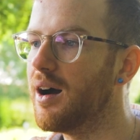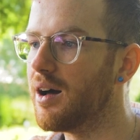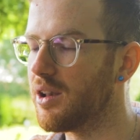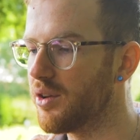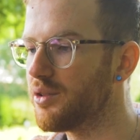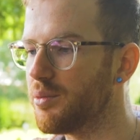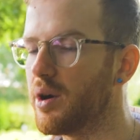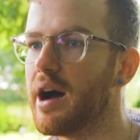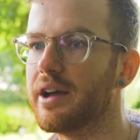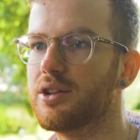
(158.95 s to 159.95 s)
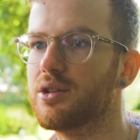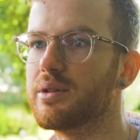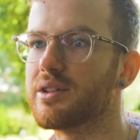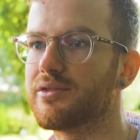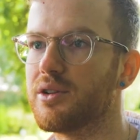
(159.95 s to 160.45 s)
A lot of what I do
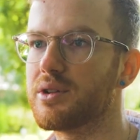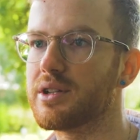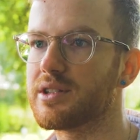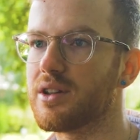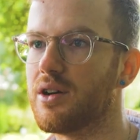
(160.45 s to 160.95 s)
is focused